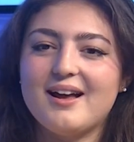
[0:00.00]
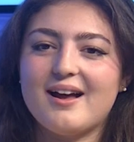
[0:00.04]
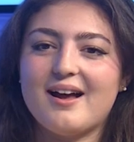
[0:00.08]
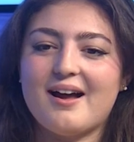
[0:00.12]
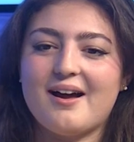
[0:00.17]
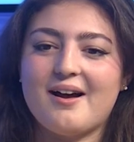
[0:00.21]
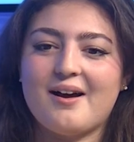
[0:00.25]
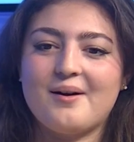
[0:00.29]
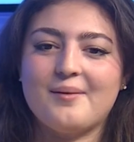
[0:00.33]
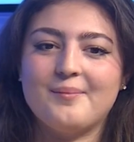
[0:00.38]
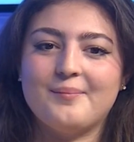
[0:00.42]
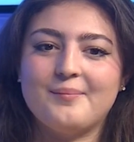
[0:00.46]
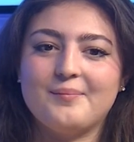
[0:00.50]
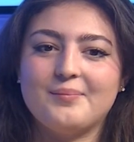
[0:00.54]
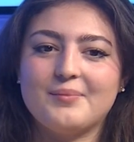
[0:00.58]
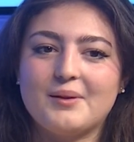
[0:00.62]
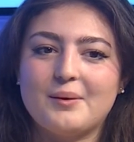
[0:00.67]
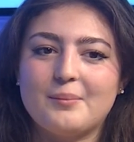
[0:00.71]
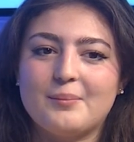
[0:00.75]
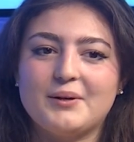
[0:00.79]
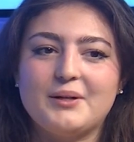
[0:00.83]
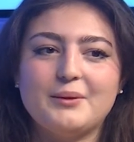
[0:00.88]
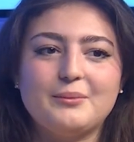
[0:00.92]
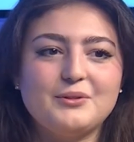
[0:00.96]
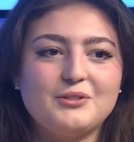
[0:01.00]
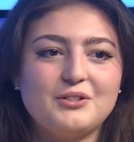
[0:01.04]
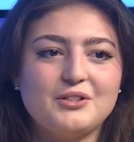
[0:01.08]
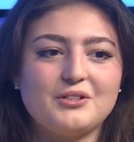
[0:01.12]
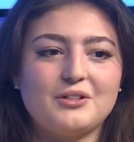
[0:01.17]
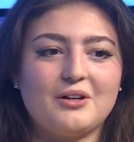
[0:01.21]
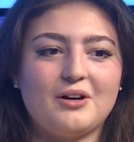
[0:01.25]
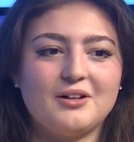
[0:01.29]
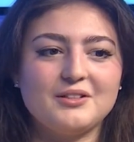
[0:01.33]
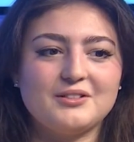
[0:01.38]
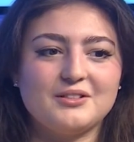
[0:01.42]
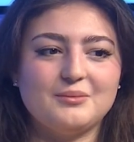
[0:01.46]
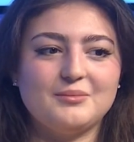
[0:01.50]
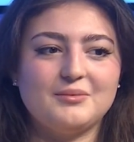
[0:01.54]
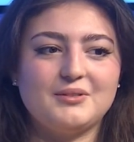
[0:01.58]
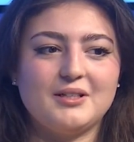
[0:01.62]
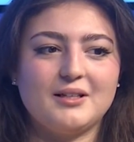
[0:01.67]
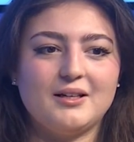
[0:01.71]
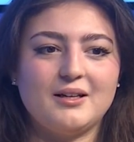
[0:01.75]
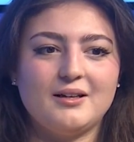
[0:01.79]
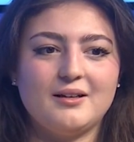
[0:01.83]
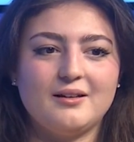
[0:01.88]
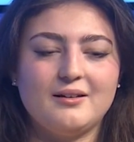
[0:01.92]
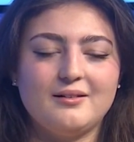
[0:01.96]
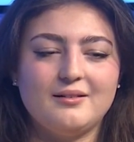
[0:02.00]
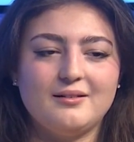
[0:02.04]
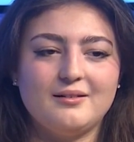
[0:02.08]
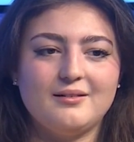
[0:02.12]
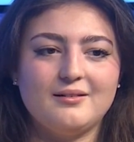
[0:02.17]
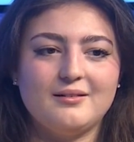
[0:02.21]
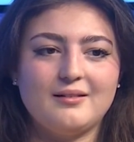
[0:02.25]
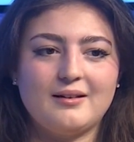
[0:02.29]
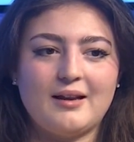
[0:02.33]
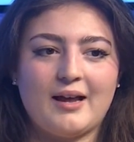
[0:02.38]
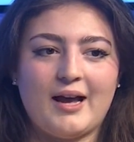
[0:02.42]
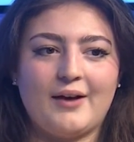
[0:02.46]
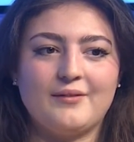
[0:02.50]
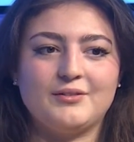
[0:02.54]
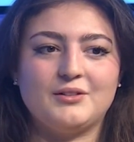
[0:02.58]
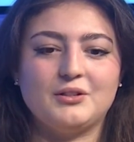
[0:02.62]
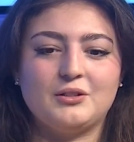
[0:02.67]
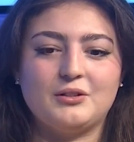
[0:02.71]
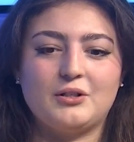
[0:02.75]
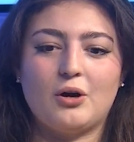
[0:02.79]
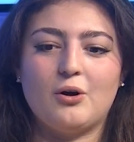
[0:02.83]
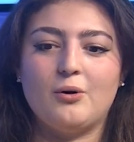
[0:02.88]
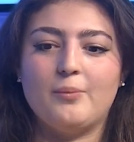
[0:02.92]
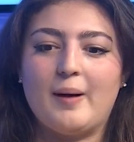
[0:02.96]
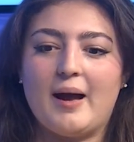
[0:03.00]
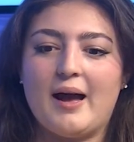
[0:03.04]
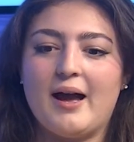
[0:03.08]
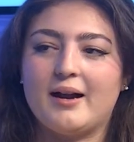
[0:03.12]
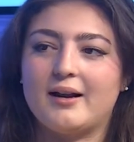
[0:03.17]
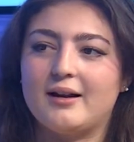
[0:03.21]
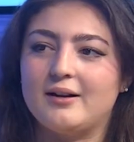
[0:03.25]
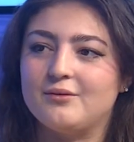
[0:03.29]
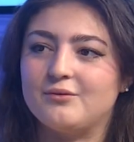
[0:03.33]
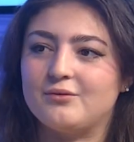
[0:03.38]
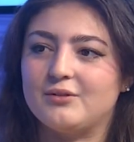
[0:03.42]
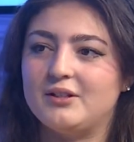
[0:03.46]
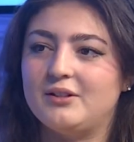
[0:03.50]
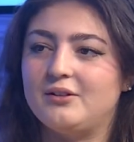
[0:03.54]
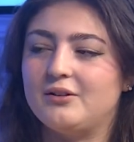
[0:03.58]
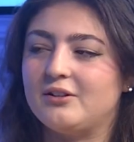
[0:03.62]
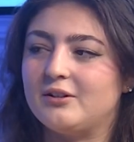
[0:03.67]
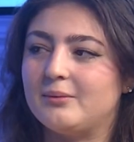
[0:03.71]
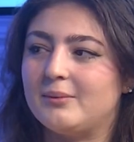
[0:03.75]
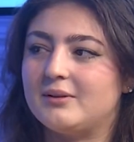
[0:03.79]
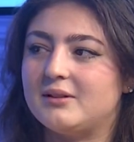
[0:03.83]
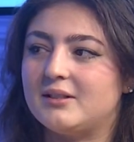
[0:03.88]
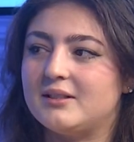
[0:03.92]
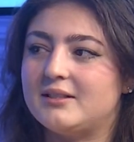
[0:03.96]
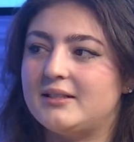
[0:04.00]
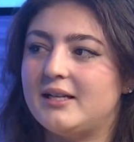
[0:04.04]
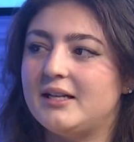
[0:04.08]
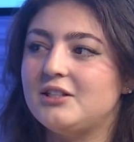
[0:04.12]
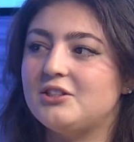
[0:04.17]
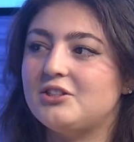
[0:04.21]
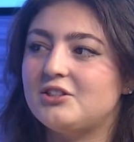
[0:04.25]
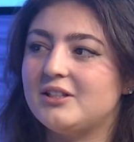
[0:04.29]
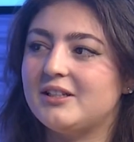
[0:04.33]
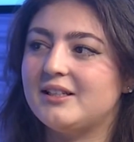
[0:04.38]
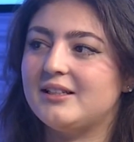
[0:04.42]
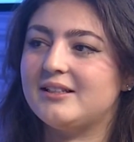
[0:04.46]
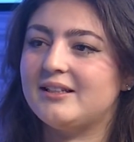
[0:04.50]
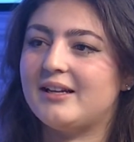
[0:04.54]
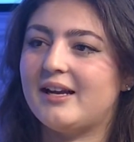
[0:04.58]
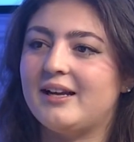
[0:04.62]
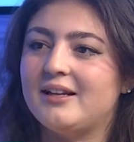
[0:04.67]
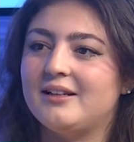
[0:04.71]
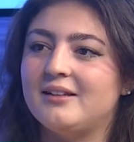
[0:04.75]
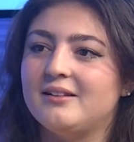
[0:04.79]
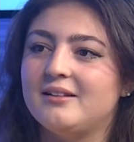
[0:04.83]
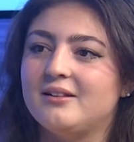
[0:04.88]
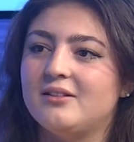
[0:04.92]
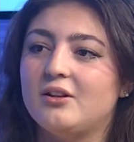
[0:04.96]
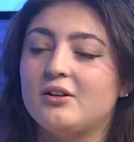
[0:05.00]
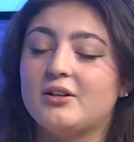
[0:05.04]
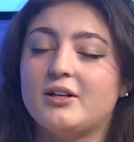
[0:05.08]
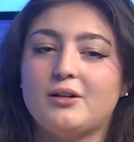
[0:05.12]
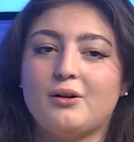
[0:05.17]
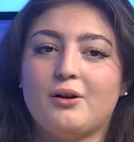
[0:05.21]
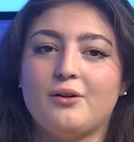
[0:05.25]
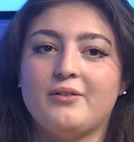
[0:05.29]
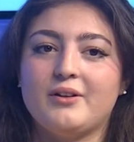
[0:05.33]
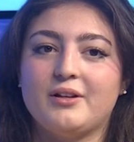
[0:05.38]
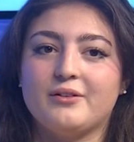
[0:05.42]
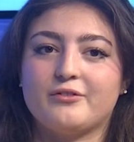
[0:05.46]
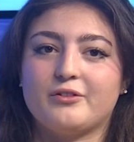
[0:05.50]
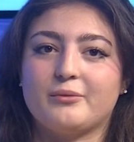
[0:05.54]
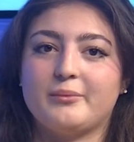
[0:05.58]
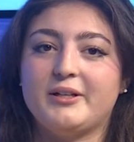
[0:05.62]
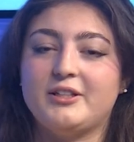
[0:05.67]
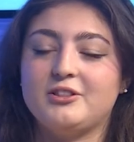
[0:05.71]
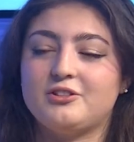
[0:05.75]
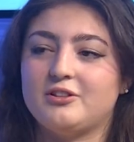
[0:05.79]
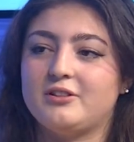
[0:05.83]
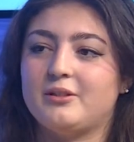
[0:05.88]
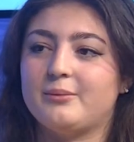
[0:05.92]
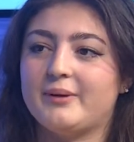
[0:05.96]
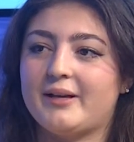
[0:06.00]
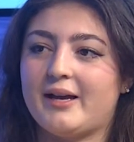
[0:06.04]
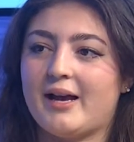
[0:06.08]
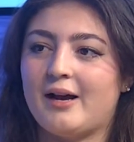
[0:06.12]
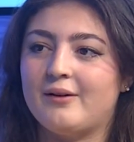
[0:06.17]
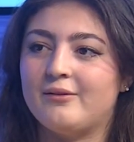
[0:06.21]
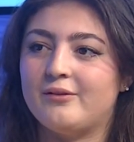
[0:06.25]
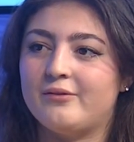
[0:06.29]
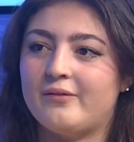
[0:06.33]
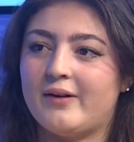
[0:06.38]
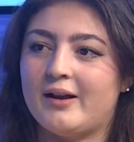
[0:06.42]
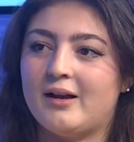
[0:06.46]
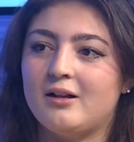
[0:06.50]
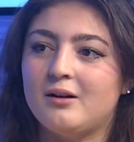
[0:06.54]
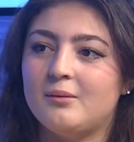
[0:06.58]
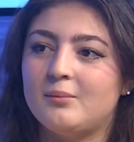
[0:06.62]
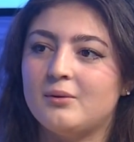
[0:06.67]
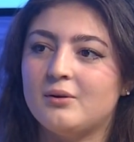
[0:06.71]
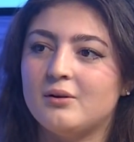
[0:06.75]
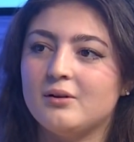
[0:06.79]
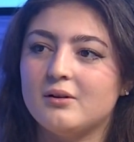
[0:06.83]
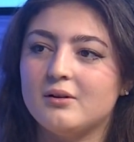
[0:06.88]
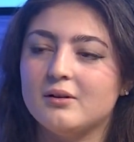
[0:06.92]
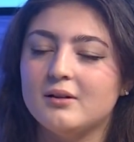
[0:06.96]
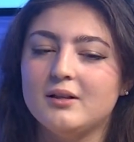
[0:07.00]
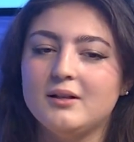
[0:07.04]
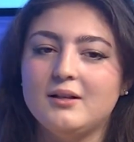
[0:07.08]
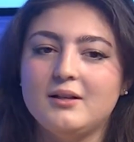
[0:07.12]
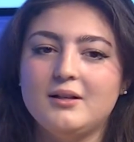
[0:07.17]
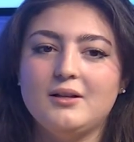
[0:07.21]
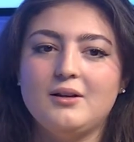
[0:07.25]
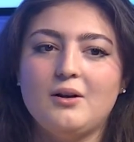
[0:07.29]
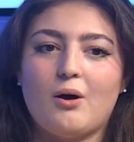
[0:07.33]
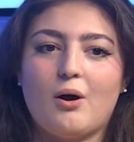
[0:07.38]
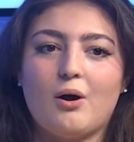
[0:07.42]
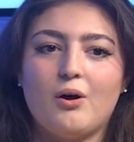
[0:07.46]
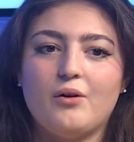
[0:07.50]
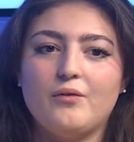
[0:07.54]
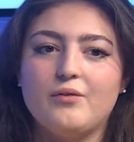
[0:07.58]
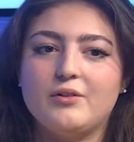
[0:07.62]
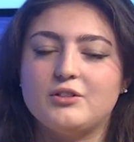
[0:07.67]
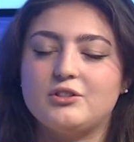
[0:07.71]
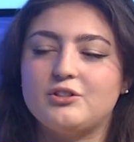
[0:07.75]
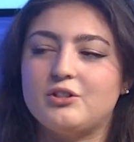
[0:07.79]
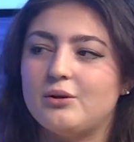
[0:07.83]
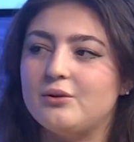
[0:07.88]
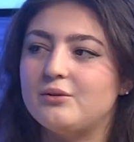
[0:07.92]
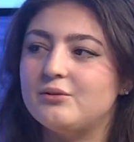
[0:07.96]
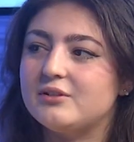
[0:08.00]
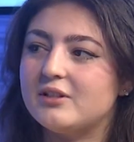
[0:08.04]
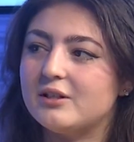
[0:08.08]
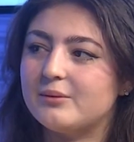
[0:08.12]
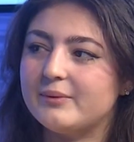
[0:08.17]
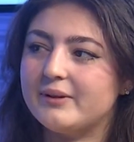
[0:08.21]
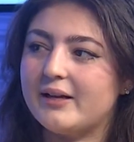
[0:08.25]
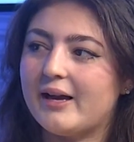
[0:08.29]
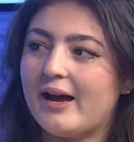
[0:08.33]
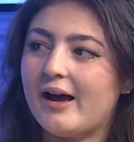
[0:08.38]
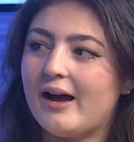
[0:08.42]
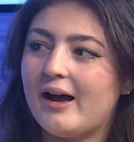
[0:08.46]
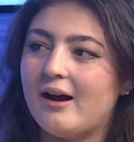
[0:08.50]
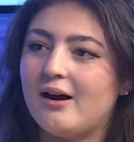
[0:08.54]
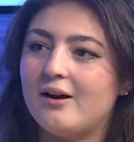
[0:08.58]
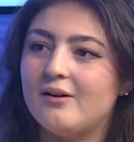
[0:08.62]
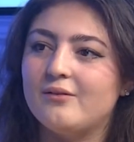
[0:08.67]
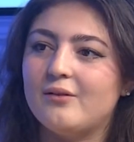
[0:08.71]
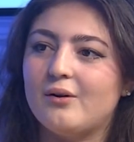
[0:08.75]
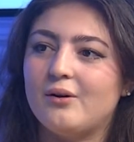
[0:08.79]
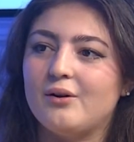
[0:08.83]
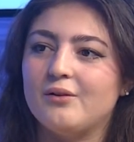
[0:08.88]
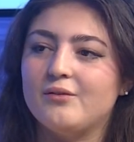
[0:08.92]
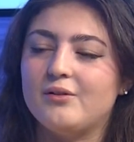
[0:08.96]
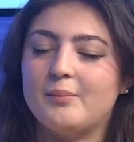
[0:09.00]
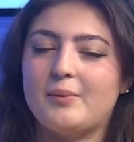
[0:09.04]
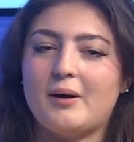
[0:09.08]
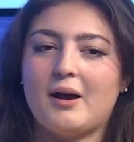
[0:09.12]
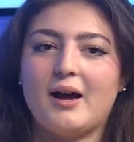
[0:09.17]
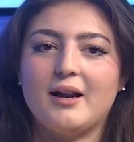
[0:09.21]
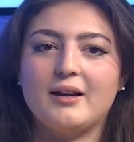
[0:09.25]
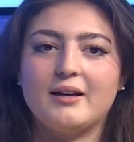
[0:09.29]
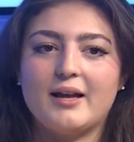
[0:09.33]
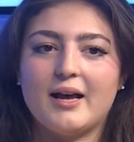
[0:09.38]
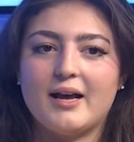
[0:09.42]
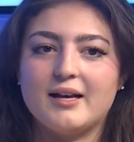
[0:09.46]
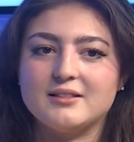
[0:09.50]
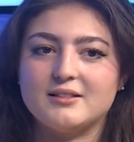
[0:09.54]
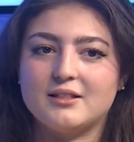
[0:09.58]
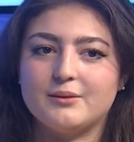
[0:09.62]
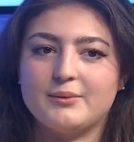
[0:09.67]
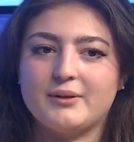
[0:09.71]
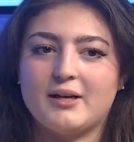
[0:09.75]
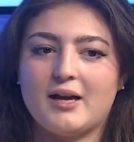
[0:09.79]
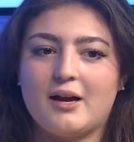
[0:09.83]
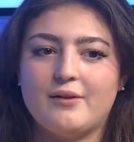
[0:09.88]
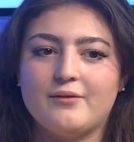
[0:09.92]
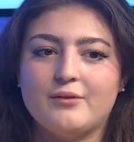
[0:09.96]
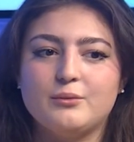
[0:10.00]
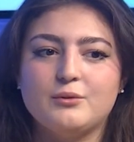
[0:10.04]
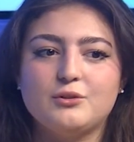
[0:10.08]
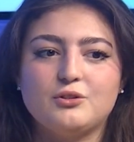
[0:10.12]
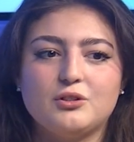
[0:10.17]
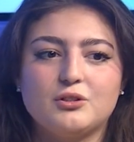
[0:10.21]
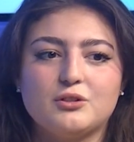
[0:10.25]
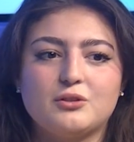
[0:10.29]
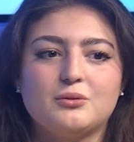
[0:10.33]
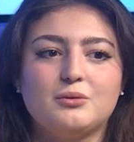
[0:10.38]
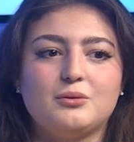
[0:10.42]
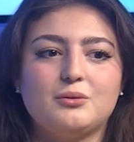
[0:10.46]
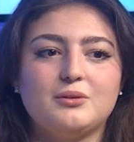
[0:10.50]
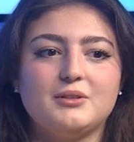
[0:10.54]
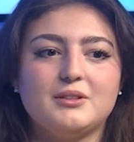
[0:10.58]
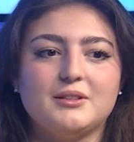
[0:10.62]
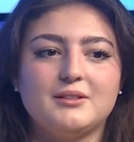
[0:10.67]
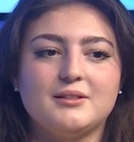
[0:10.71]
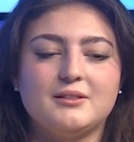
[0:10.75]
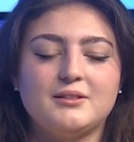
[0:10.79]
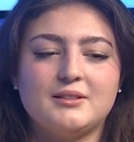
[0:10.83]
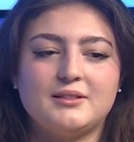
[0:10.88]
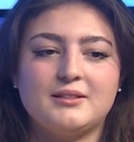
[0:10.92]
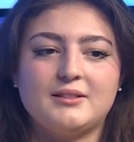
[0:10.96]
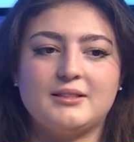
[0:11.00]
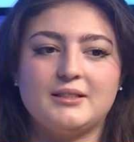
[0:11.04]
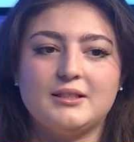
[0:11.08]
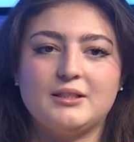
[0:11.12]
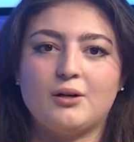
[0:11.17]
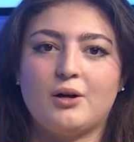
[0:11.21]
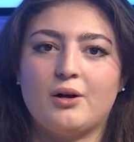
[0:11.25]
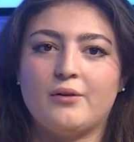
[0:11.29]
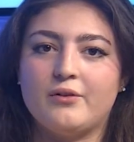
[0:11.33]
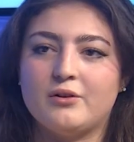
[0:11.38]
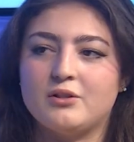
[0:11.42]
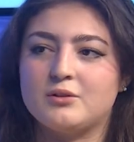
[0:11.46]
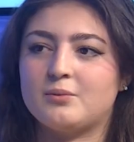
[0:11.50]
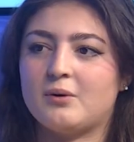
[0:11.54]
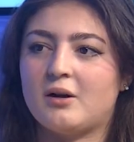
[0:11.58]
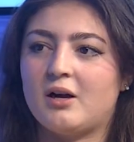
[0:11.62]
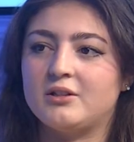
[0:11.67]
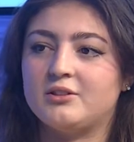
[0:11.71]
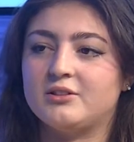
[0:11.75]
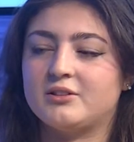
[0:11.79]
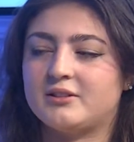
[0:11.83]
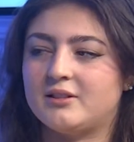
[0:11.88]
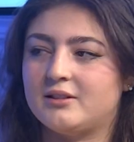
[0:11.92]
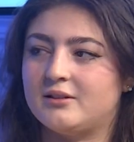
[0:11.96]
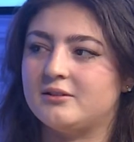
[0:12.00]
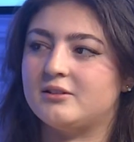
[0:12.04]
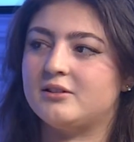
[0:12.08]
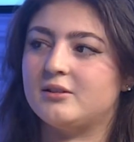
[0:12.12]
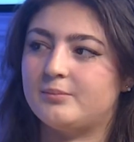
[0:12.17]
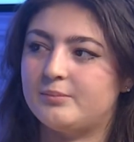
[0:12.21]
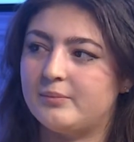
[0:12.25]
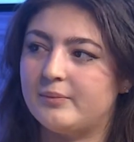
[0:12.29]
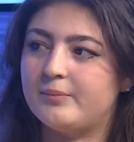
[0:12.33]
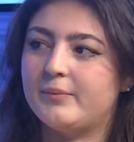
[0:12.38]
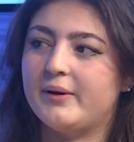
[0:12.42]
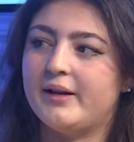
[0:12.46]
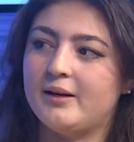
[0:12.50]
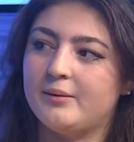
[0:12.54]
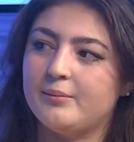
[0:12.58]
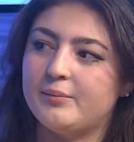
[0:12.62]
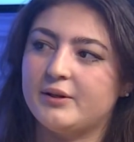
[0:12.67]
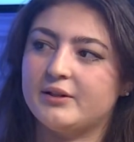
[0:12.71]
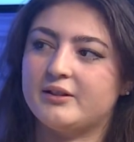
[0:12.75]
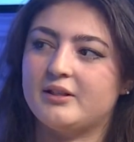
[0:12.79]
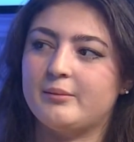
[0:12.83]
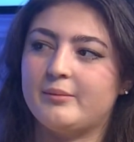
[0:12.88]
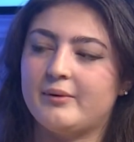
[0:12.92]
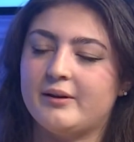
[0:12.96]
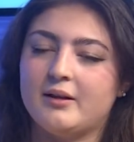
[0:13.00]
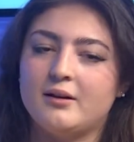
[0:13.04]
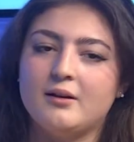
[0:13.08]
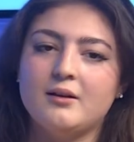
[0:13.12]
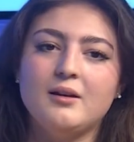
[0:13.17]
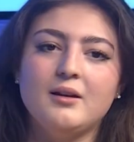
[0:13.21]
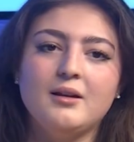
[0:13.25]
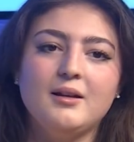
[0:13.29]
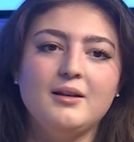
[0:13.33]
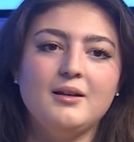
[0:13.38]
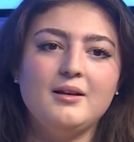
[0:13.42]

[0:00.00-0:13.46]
But it was just awesome to have to go back and relearn about the station and look at all the information that we have available, all the shows that we have, all of the podcasts that we have. It was just cool to see all those projects and to input them in.